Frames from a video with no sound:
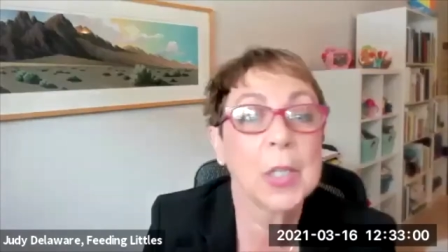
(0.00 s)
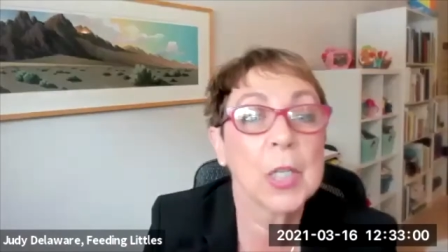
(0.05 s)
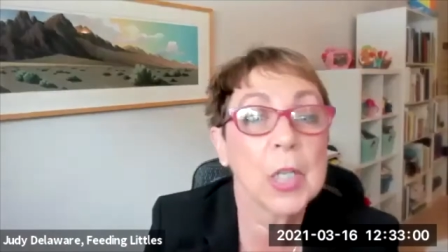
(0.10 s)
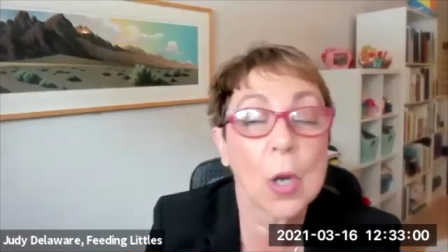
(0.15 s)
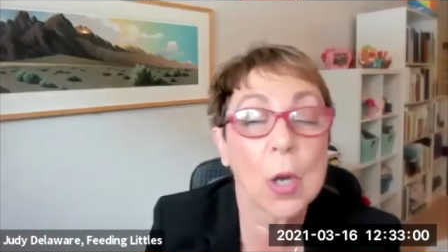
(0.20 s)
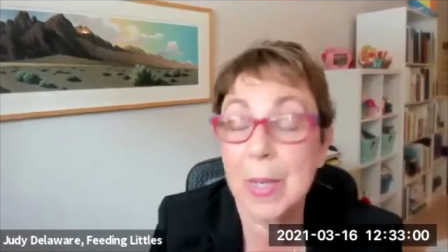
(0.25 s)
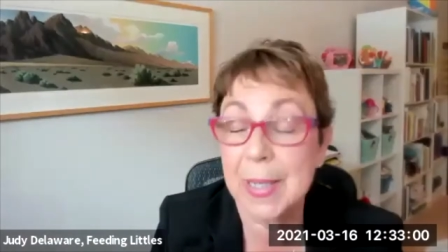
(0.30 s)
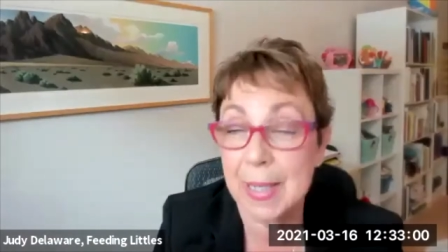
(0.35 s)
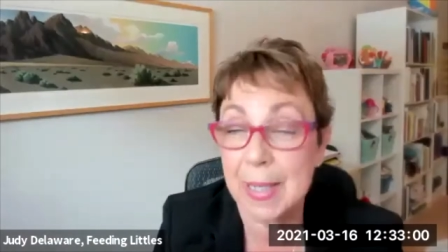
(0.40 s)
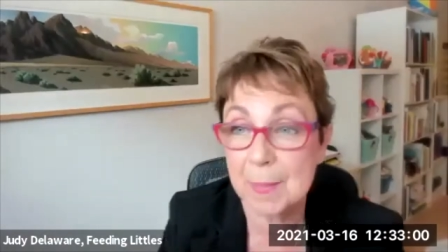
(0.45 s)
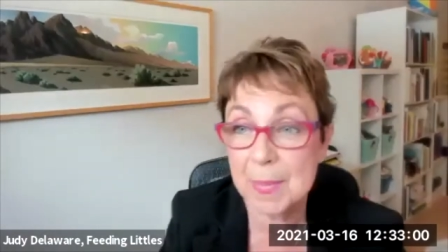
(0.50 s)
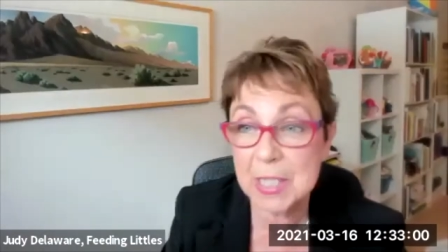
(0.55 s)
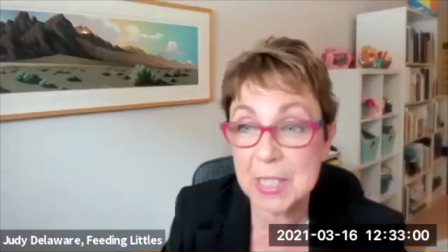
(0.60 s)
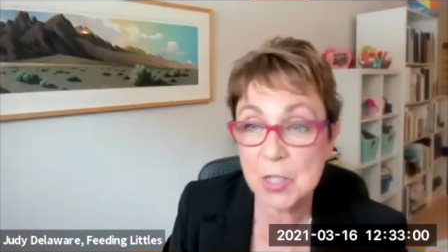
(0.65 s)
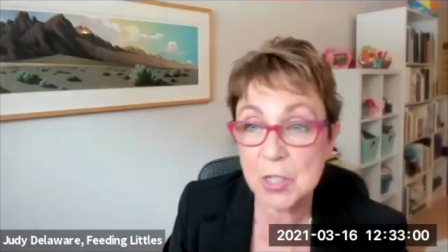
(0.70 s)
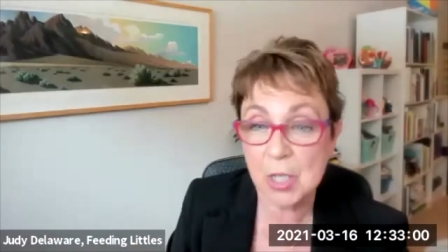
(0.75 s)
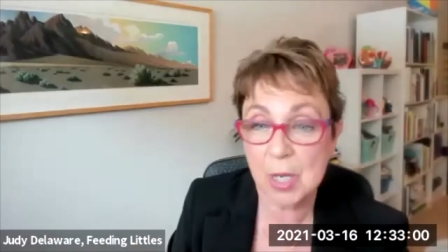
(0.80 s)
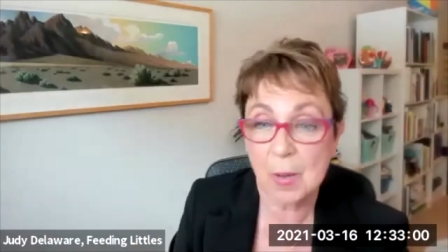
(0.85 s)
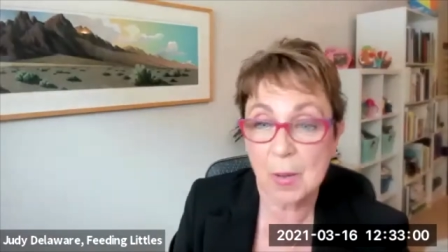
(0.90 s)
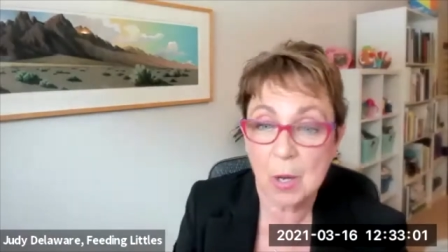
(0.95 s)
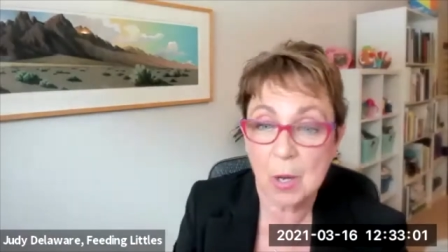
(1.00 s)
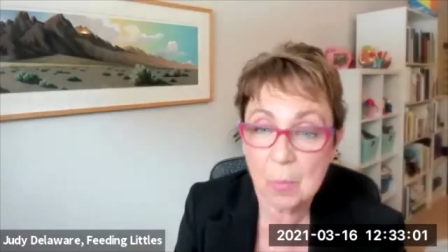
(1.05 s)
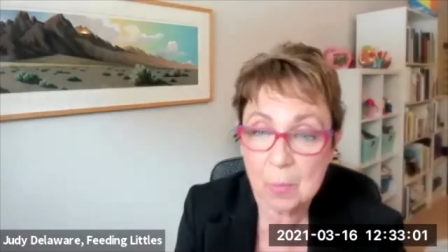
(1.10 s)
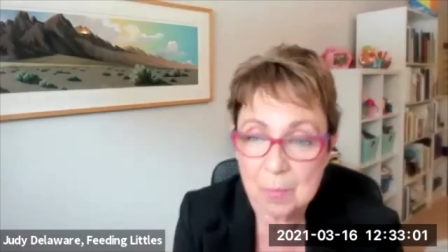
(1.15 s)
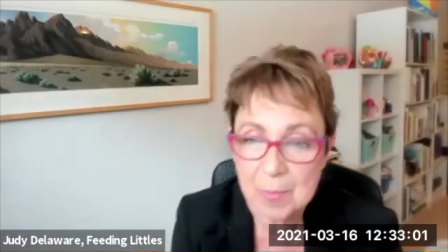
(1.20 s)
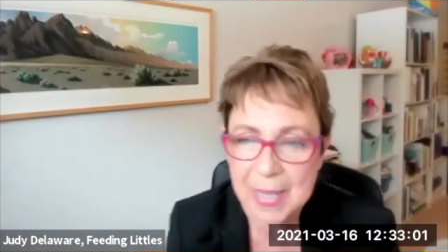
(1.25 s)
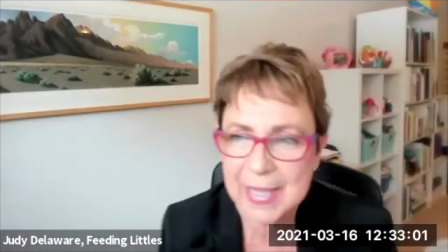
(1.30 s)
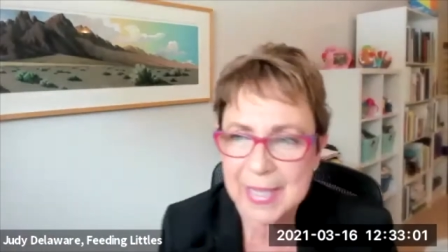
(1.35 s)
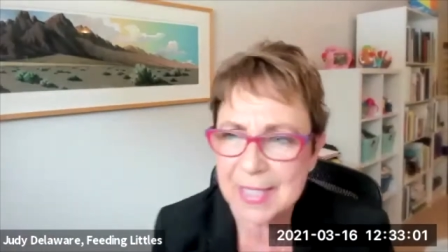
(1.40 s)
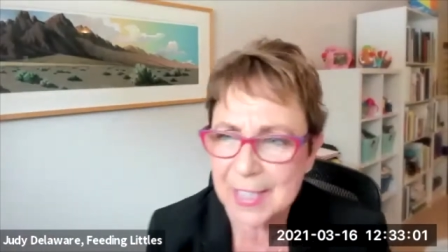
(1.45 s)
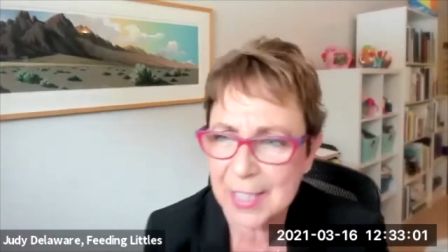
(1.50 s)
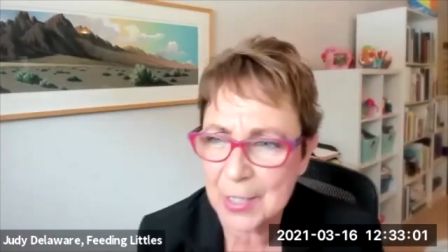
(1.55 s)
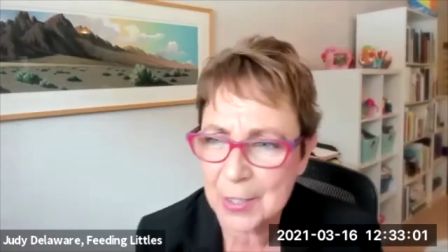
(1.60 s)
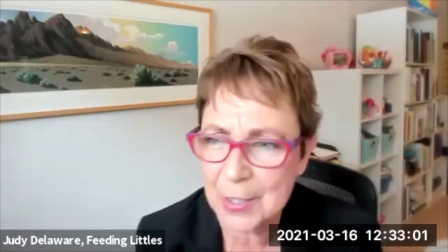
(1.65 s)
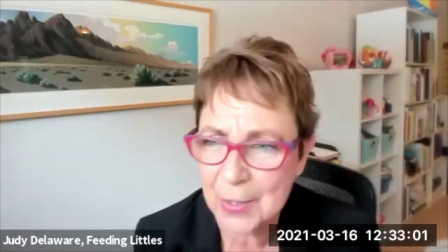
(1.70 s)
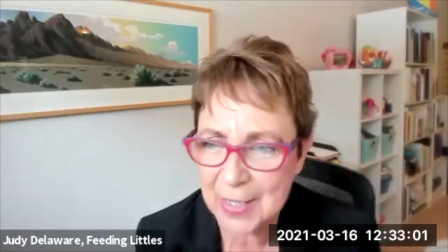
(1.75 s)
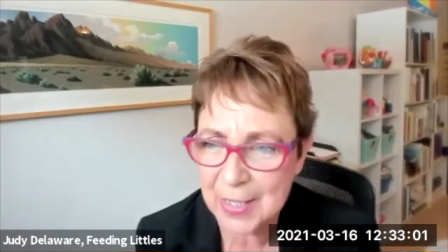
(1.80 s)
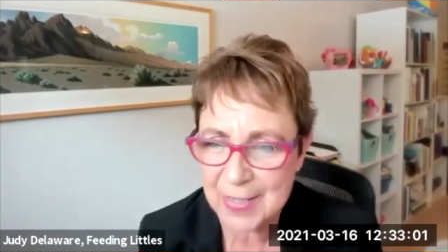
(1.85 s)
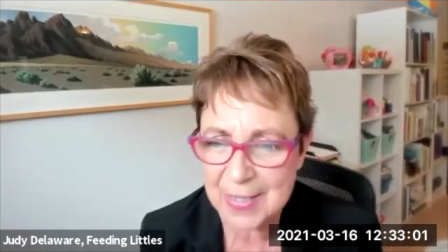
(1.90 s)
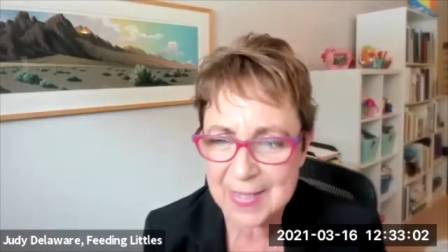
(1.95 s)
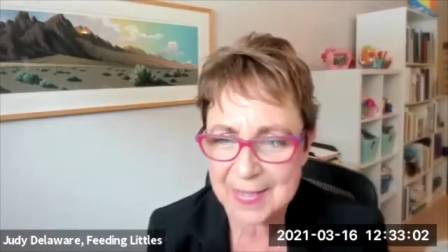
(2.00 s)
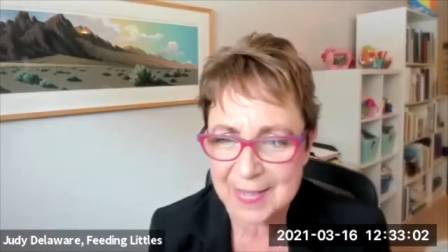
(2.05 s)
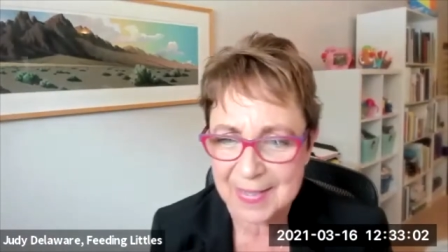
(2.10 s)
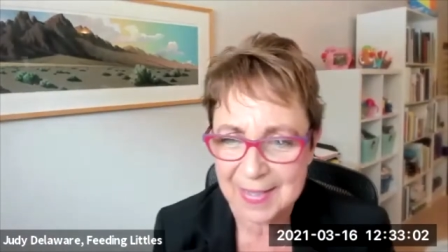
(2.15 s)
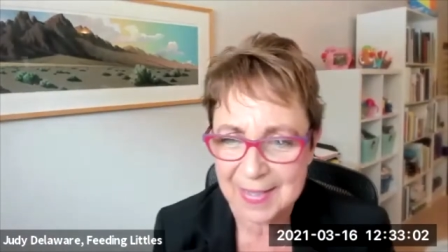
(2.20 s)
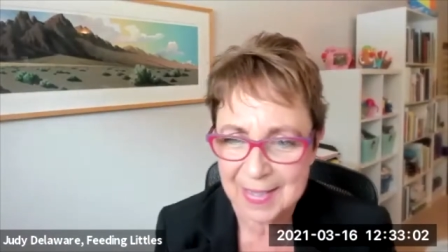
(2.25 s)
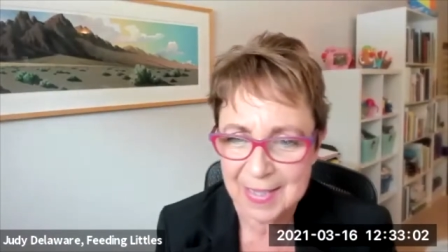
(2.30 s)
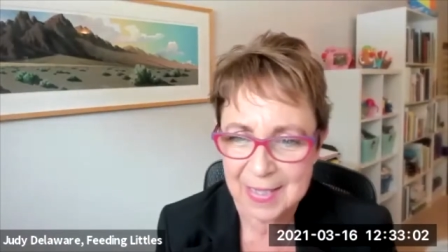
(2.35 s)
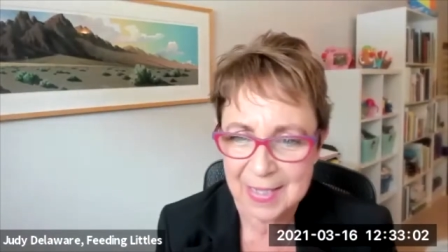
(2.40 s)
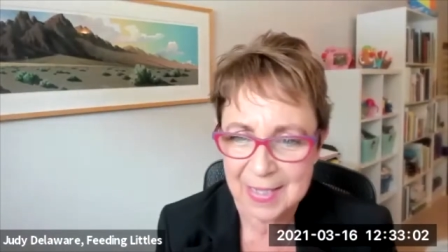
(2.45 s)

know what? I'm going to jump. Oh, Megan, can you hear us? Oh, she's